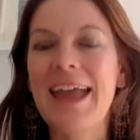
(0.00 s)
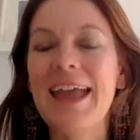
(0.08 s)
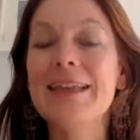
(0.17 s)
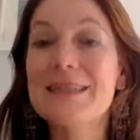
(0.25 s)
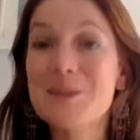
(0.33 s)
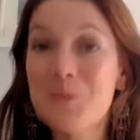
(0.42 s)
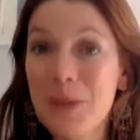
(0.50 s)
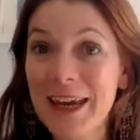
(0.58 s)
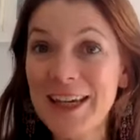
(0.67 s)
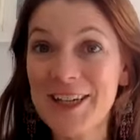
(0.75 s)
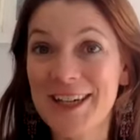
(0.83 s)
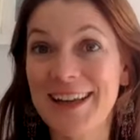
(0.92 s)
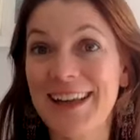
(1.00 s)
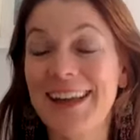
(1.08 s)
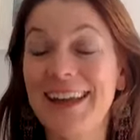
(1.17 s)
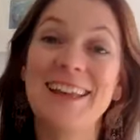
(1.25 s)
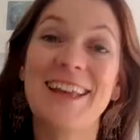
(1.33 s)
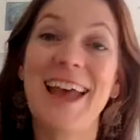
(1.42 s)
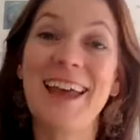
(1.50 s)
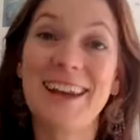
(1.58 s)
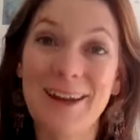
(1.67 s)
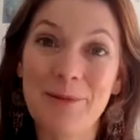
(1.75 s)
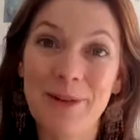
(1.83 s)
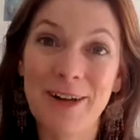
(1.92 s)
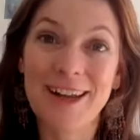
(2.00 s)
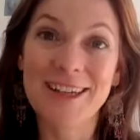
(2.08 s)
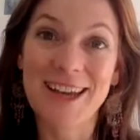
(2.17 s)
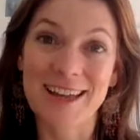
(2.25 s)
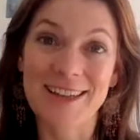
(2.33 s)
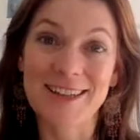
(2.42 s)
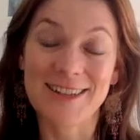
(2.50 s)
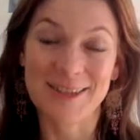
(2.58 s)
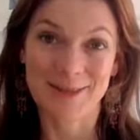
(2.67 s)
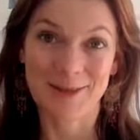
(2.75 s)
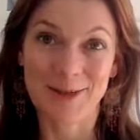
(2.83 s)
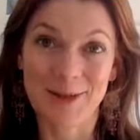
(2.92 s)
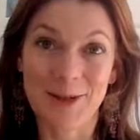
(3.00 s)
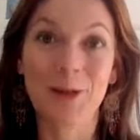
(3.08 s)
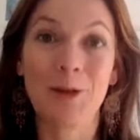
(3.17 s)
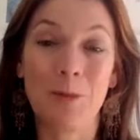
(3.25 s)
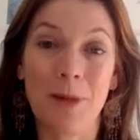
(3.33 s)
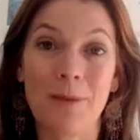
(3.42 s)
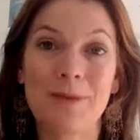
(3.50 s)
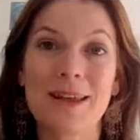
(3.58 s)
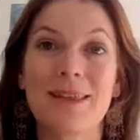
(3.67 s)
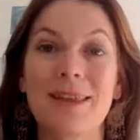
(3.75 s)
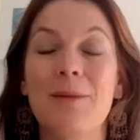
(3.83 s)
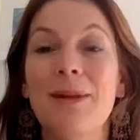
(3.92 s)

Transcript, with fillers: especially, and I apologize to you mums out there,